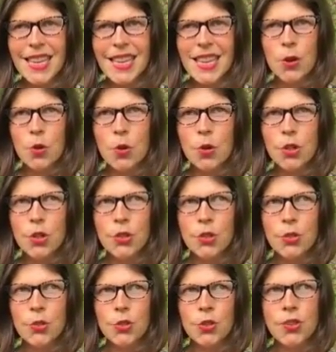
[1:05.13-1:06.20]
in order
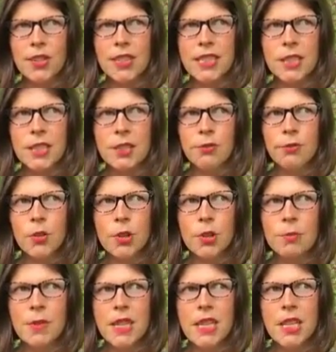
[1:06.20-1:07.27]
to
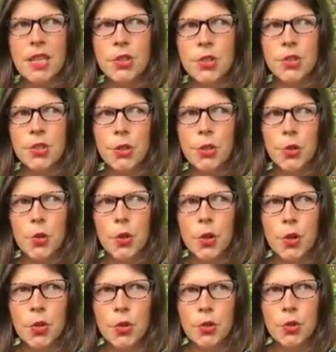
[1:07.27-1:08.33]
transform
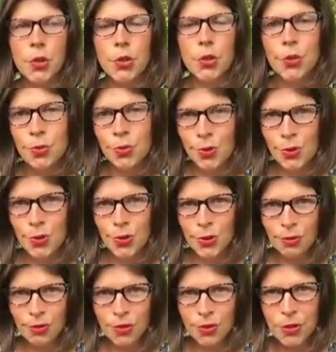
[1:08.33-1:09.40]
into the truth
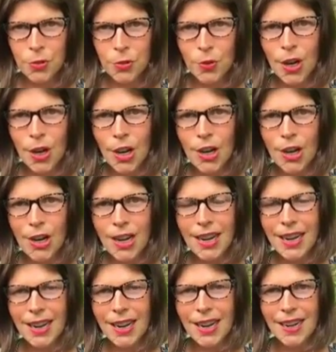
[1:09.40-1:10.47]
of who you are
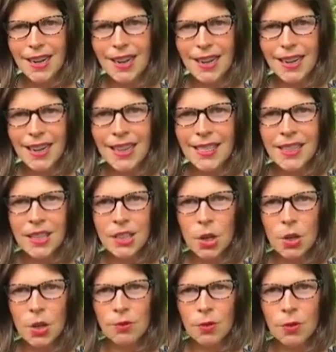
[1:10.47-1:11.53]
and let
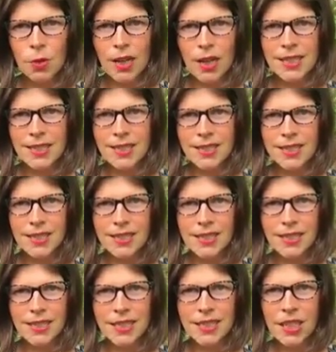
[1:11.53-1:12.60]
go of old
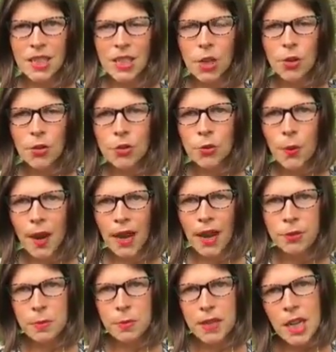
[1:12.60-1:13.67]
identities, you
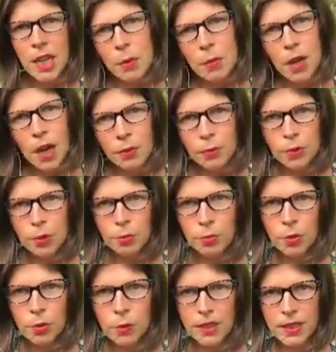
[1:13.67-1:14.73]
have to become
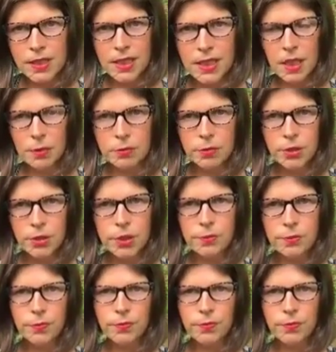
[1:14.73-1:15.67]
comfortable with discomfort.